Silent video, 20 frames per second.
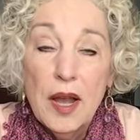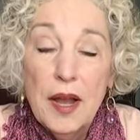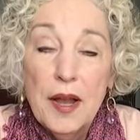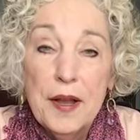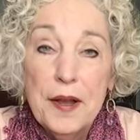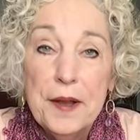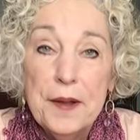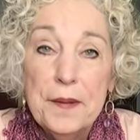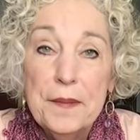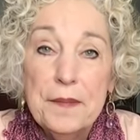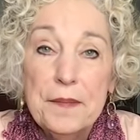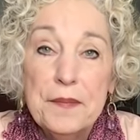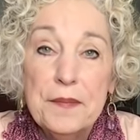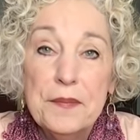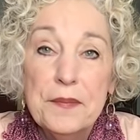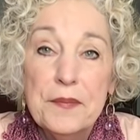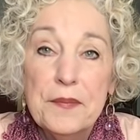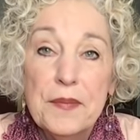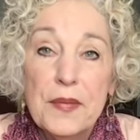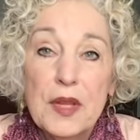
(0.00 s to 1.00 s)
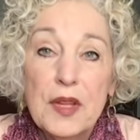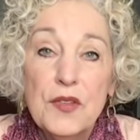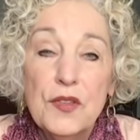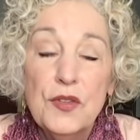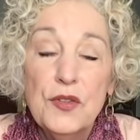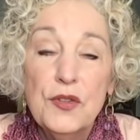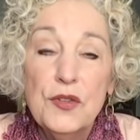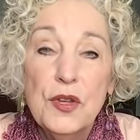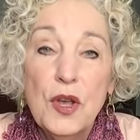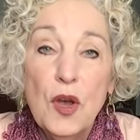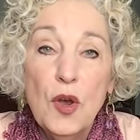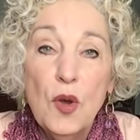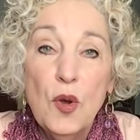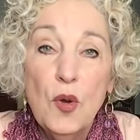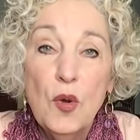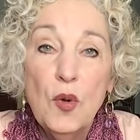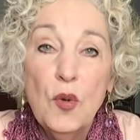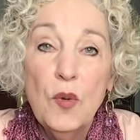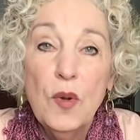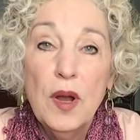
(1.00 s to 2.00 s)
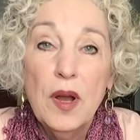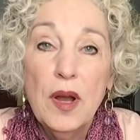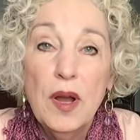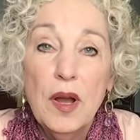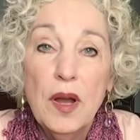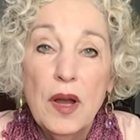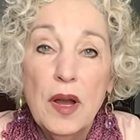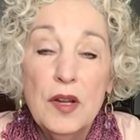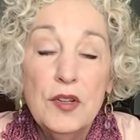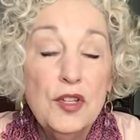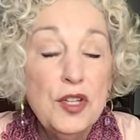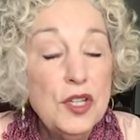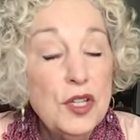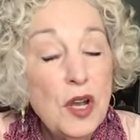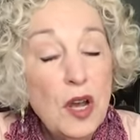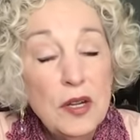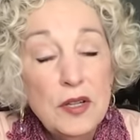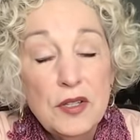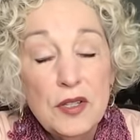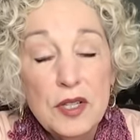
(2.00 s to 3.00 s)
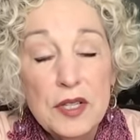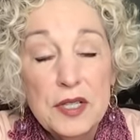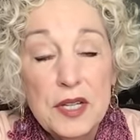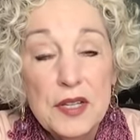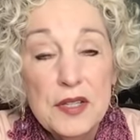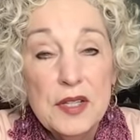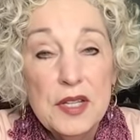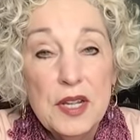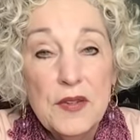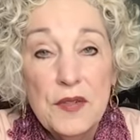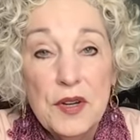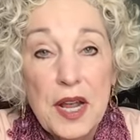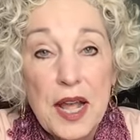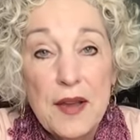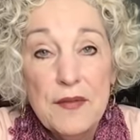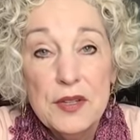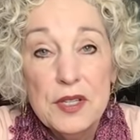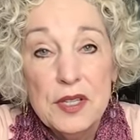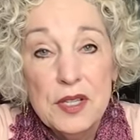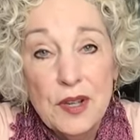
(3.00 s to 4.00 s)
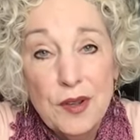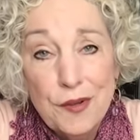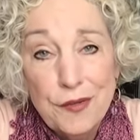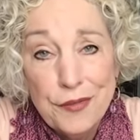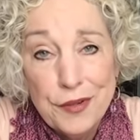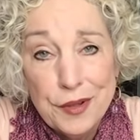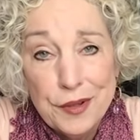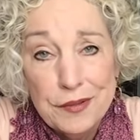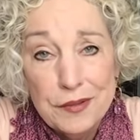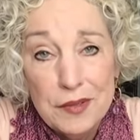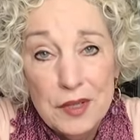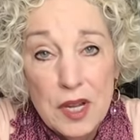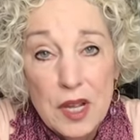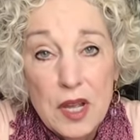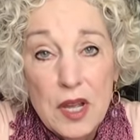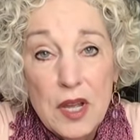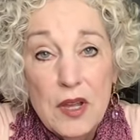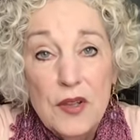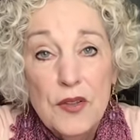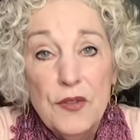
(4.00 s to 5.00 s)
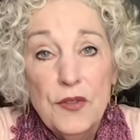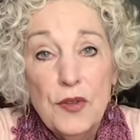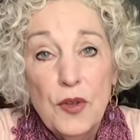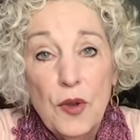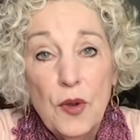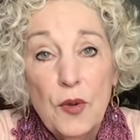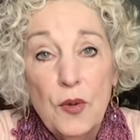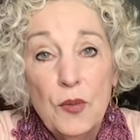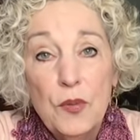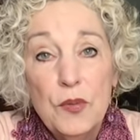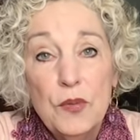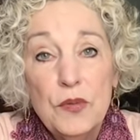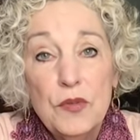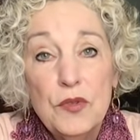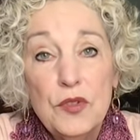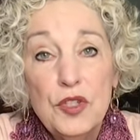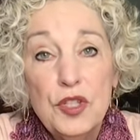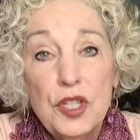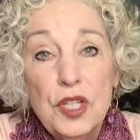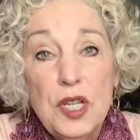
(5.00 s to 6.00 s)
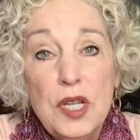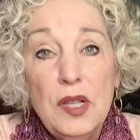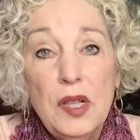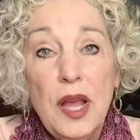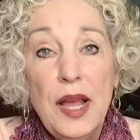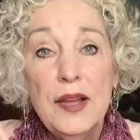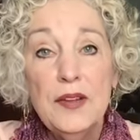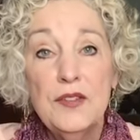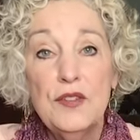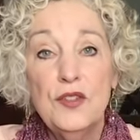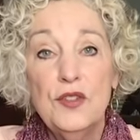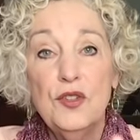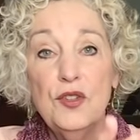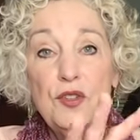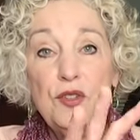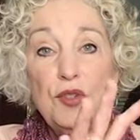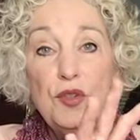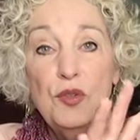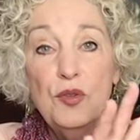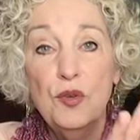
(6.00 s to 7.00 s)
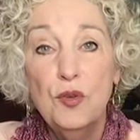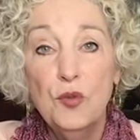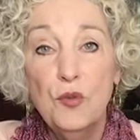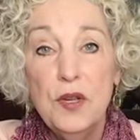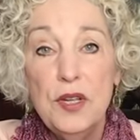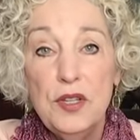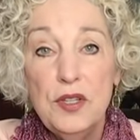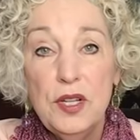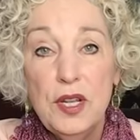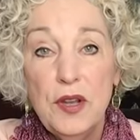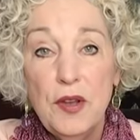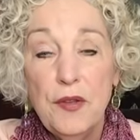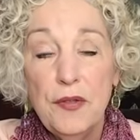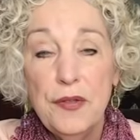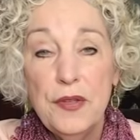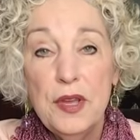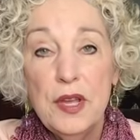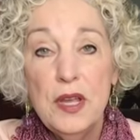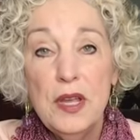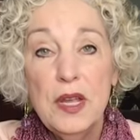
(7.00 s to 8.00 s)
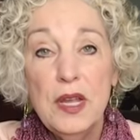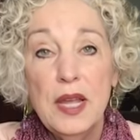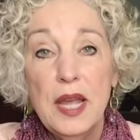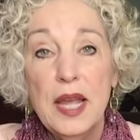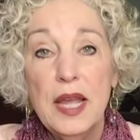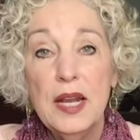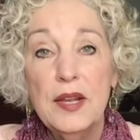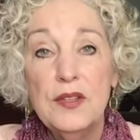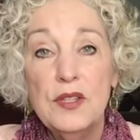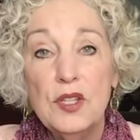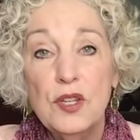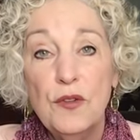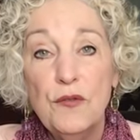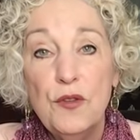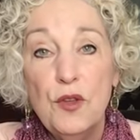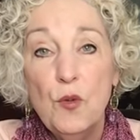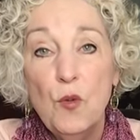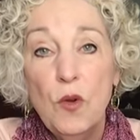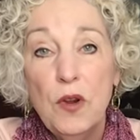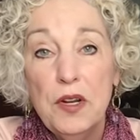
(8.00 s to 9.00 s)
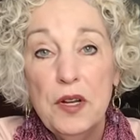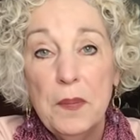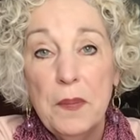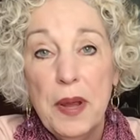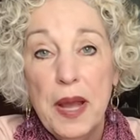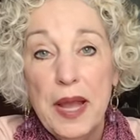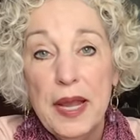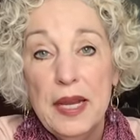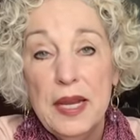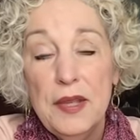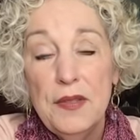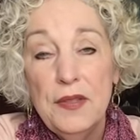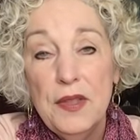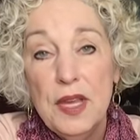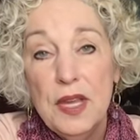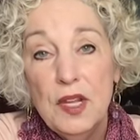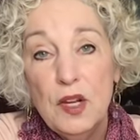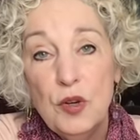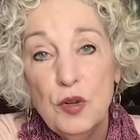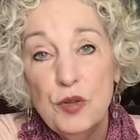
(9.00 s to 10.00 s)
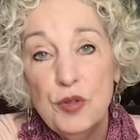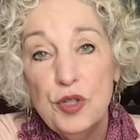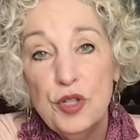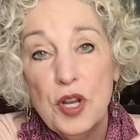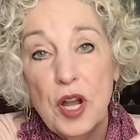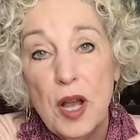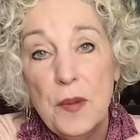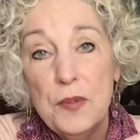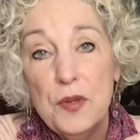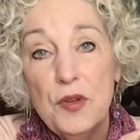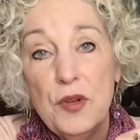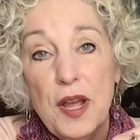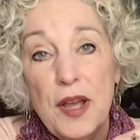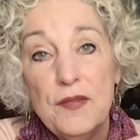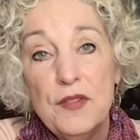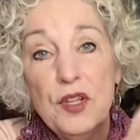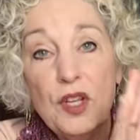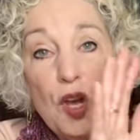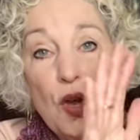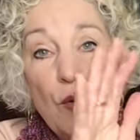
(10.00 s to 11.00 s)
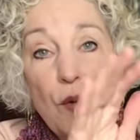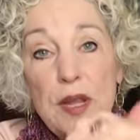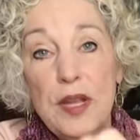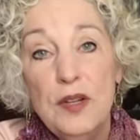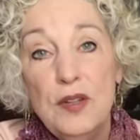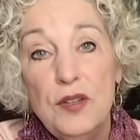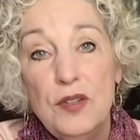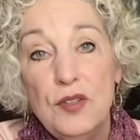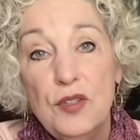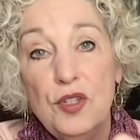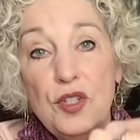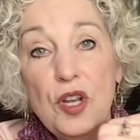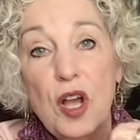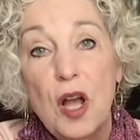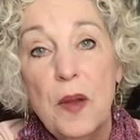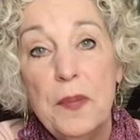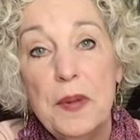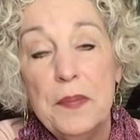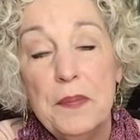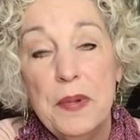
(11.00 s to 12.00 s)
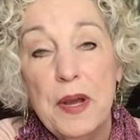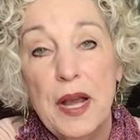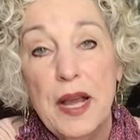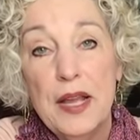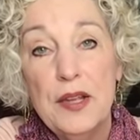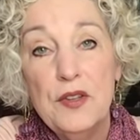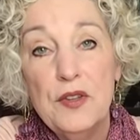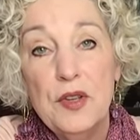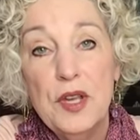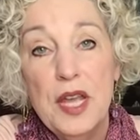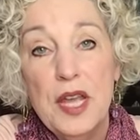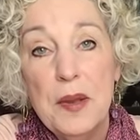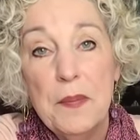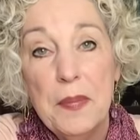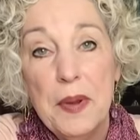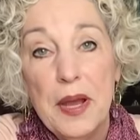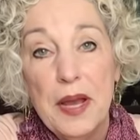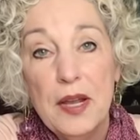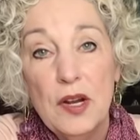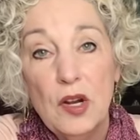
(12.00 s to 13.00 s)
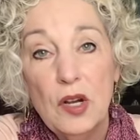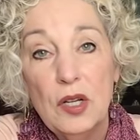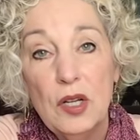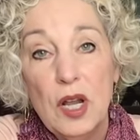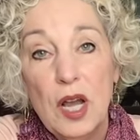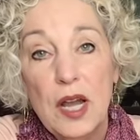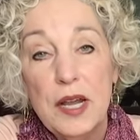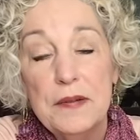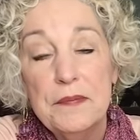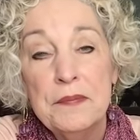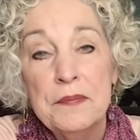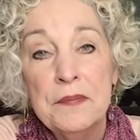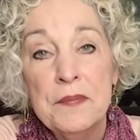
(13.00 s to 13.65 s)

Um, so uh, she honestly doesn't even have a cell phone. So she likes to do the retail thing, and so if you wanted to buy anything in her shop, you'd have to go into the shop and buy it. You can't buy it online.